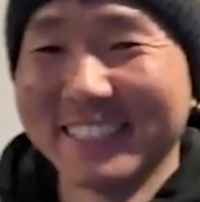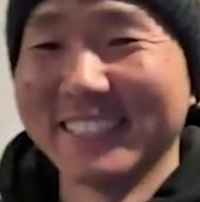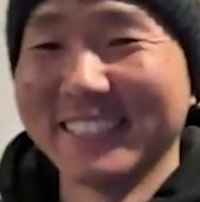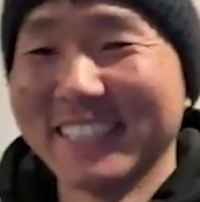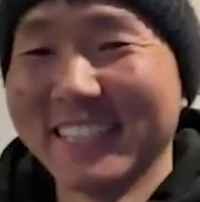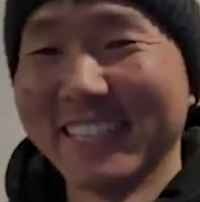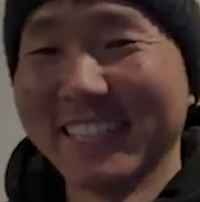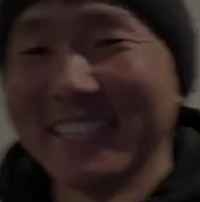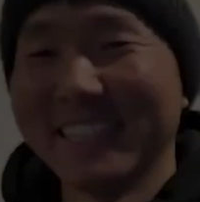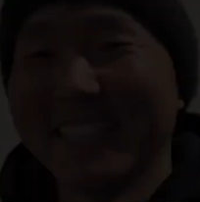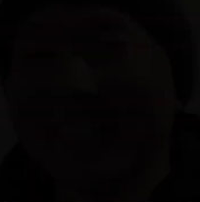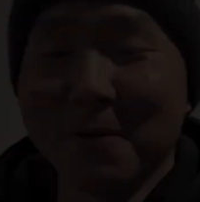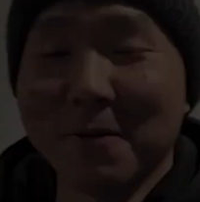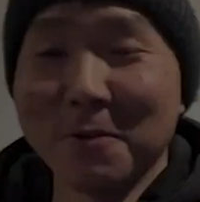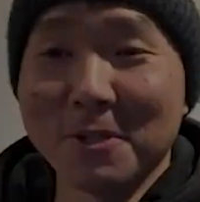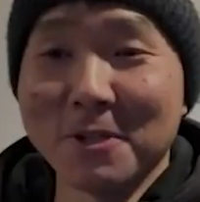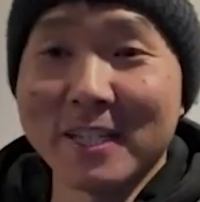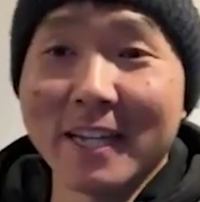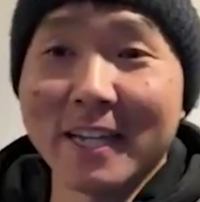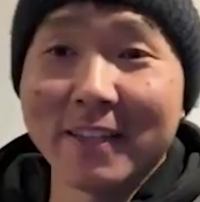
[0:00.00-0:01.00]
I
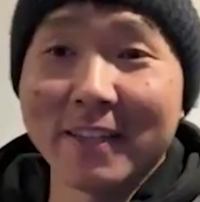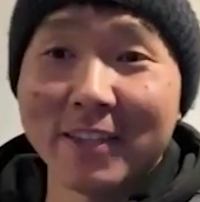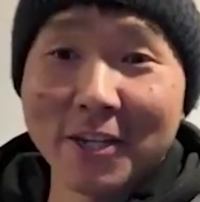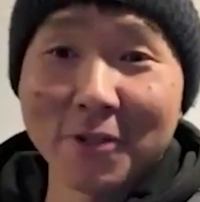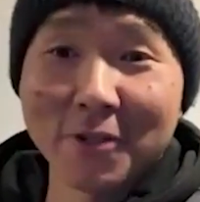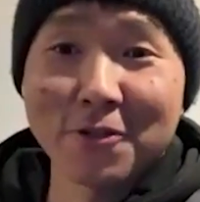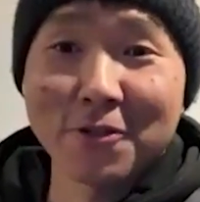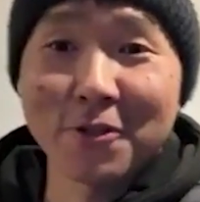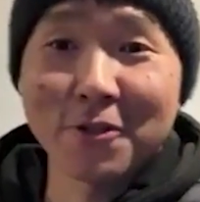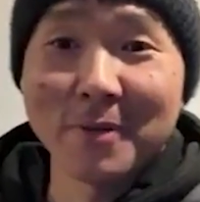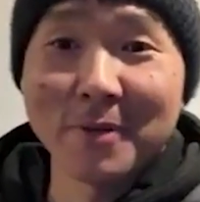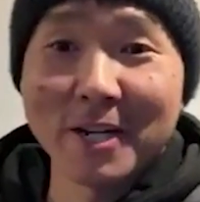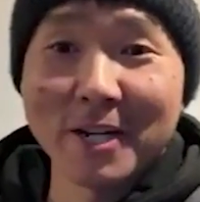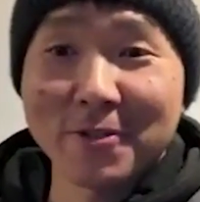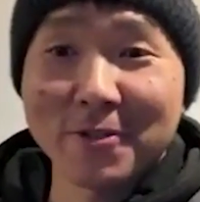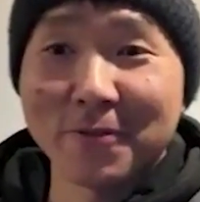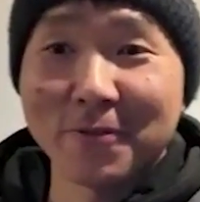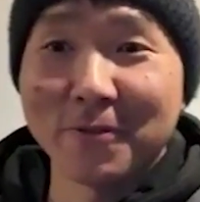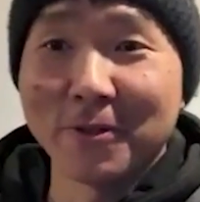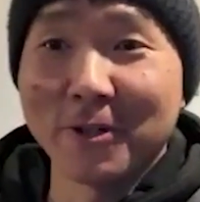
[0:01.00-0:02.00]
want to say thank you so
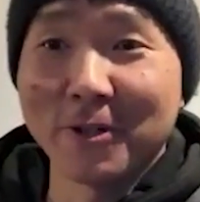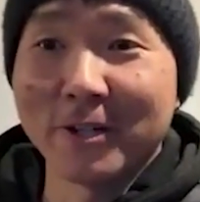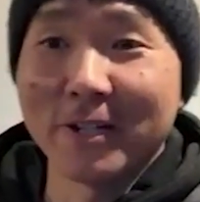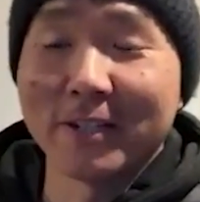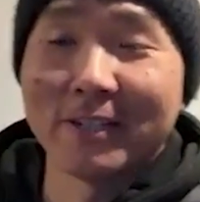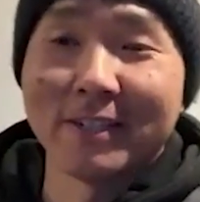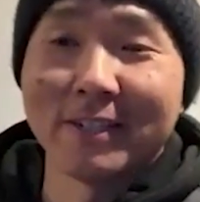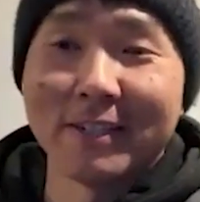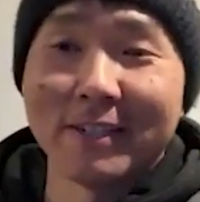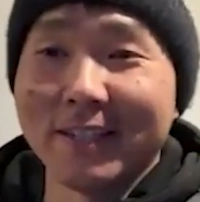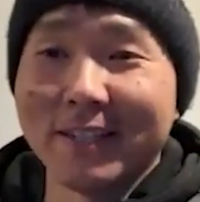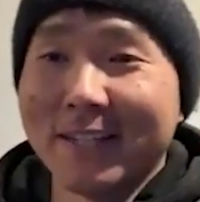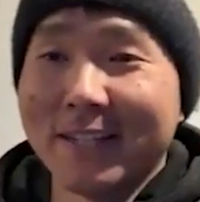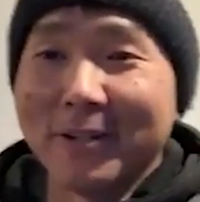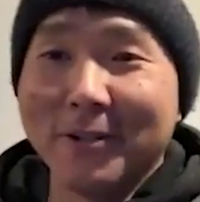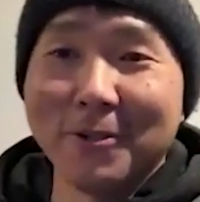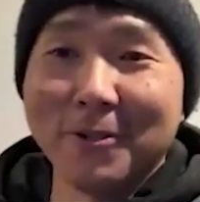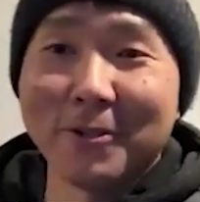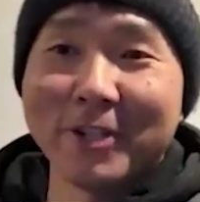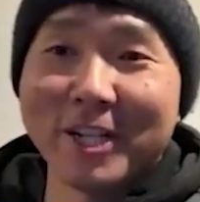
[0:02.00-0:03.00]
much for
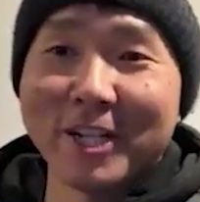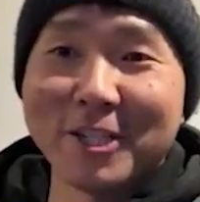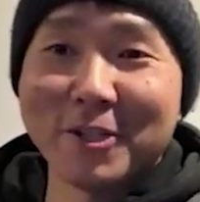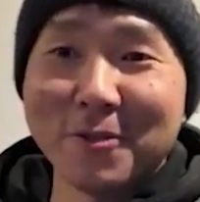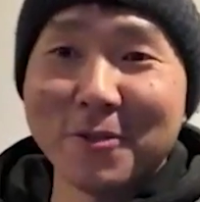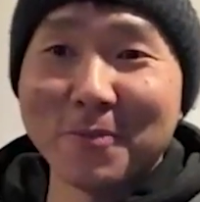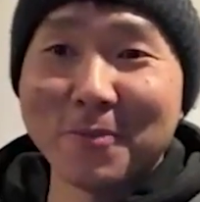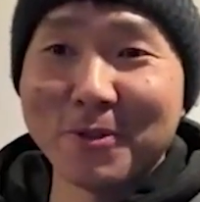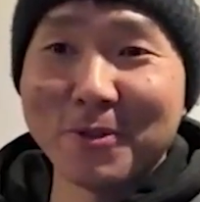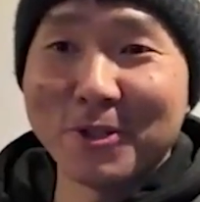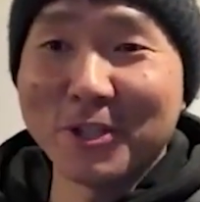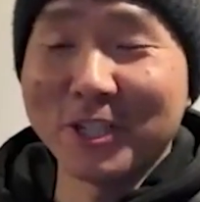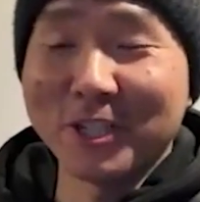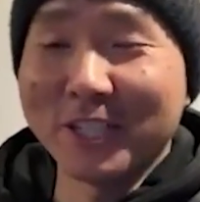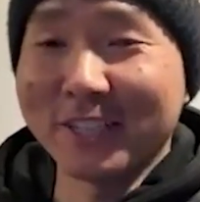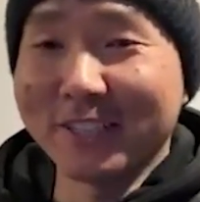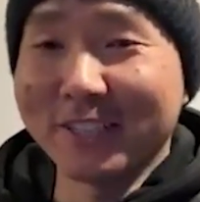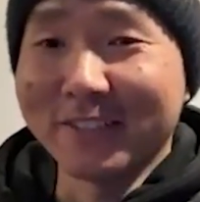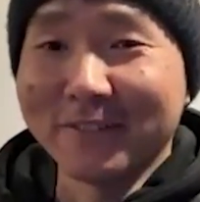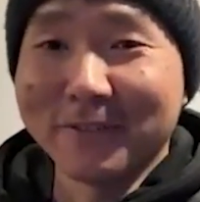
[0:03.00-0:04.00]
all your
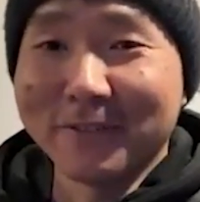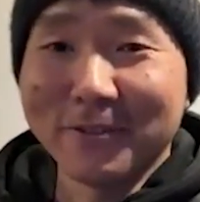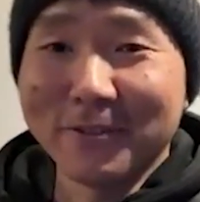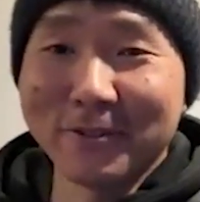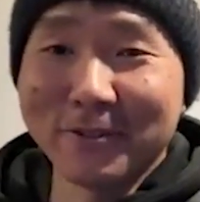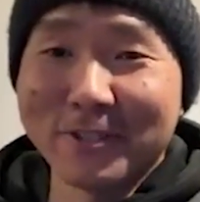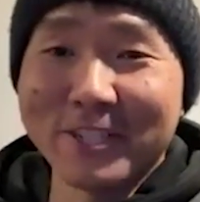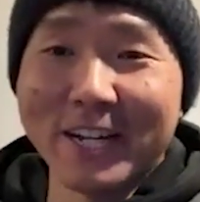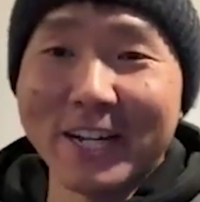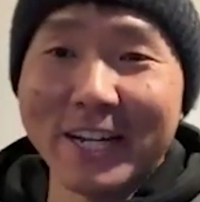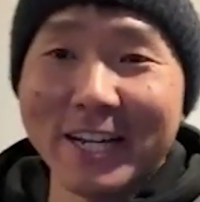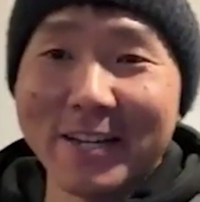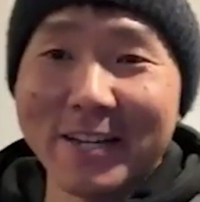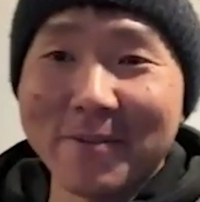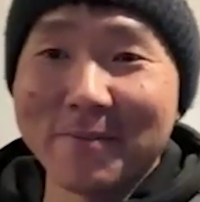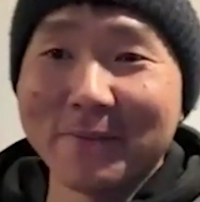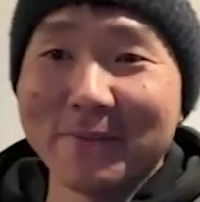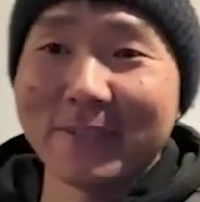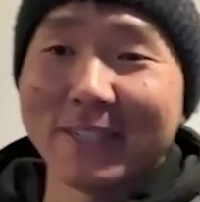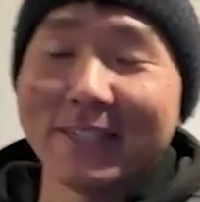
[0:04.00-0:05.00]
contribution, for your
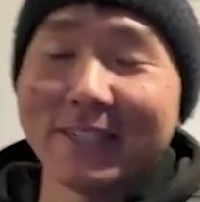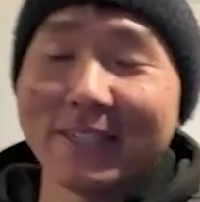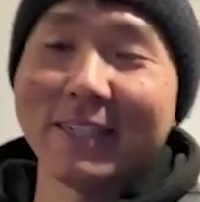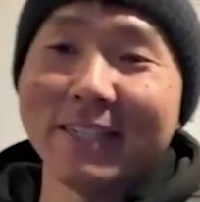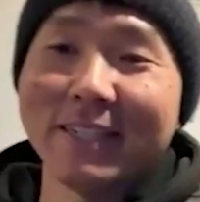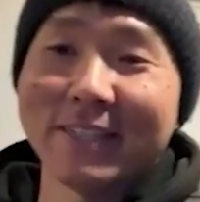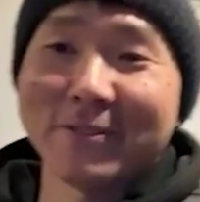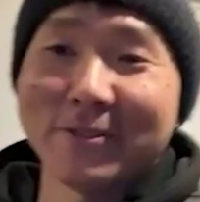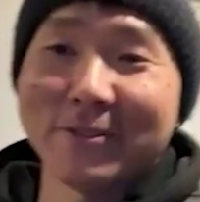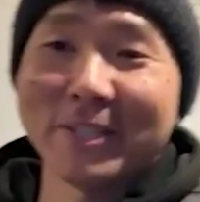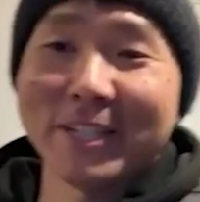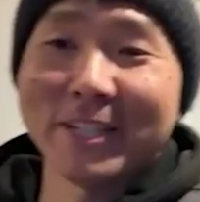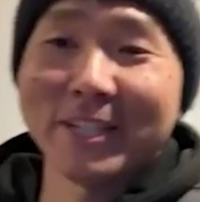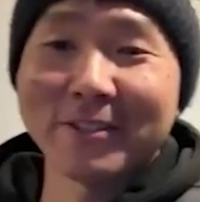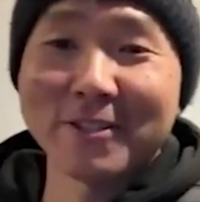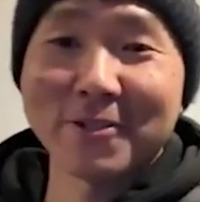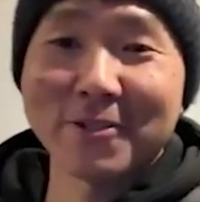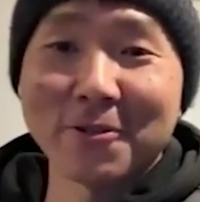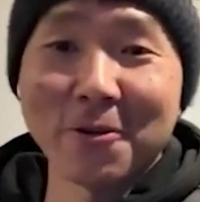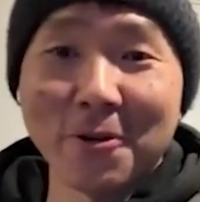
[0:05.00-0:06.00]
time to get on
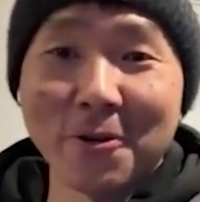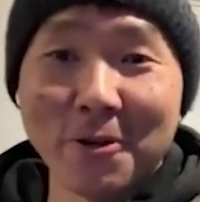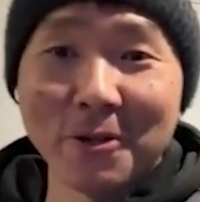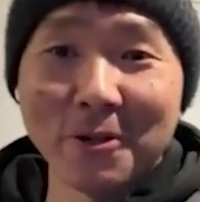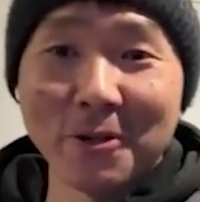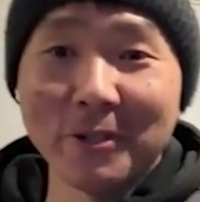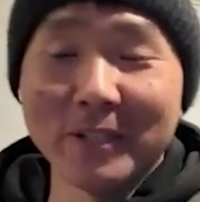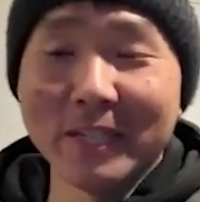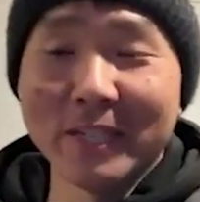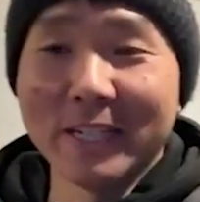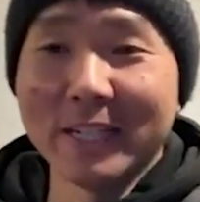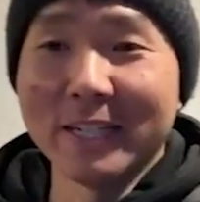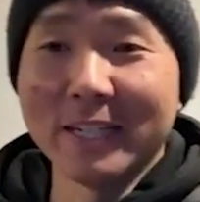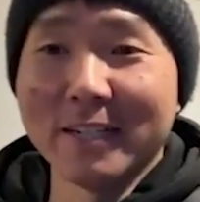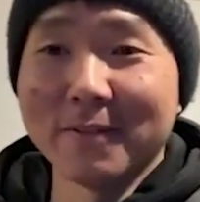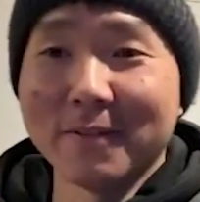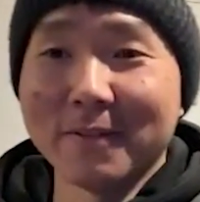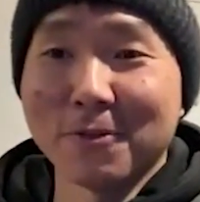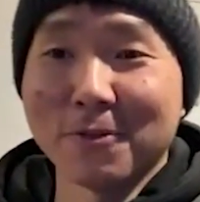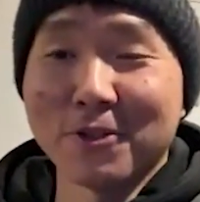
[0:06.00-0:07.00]
this call,
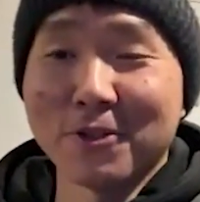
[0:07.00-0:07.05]
for